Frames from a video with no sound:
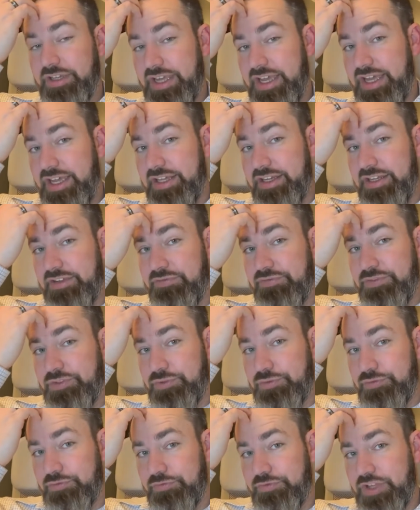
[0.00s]
And if
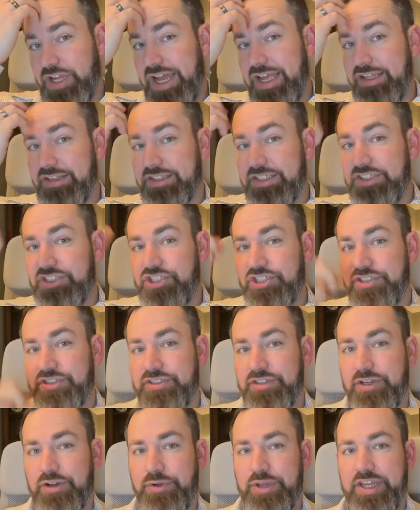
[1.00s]
you fly
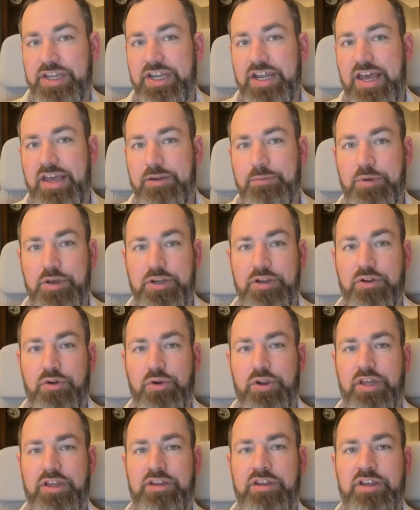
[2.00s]
Allegiant, go in and out of Punta
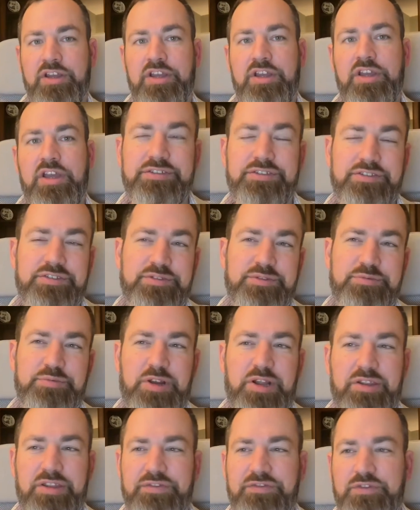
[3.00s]
Gorda, you're
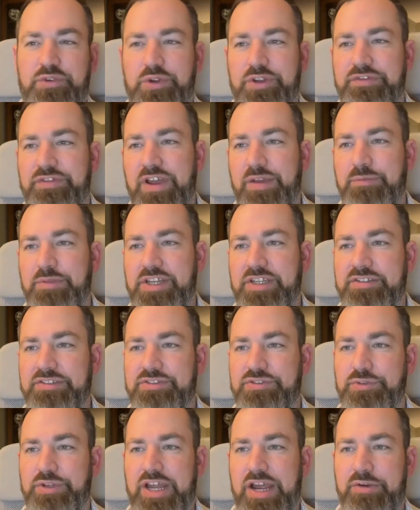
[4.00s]
probably 45
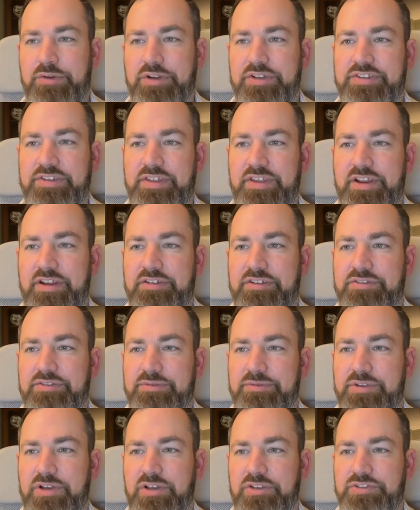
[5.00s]
minutes to an hour to theirs
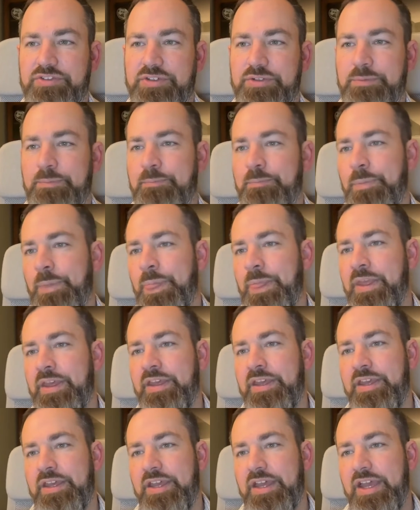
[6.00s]
also.
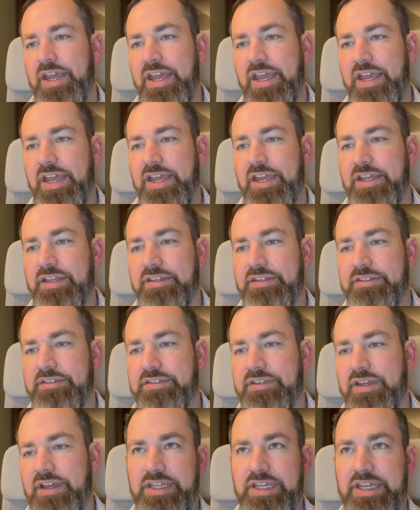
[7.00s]

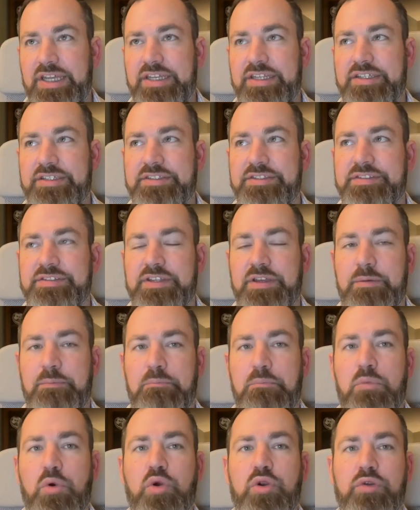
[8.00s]
And it is
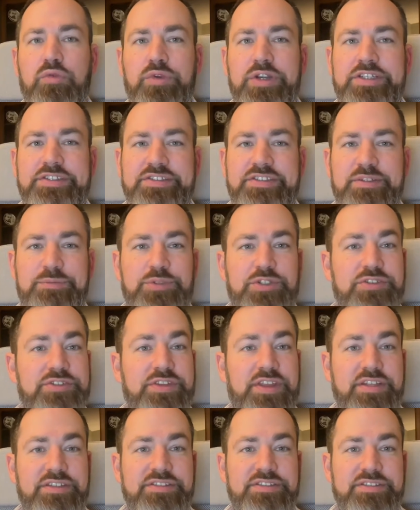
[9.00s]
more
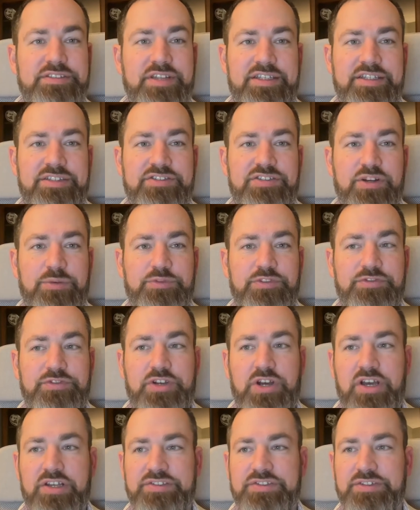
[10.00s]
reasonable than in terms of
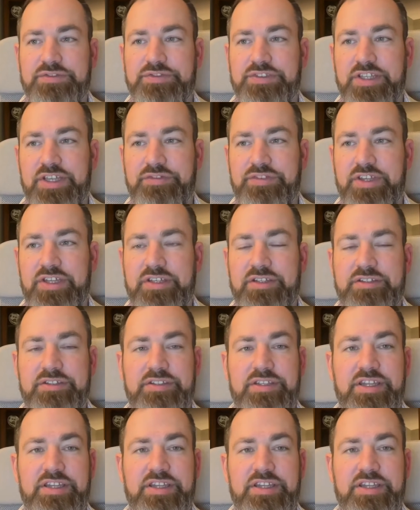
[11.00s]
cost of living.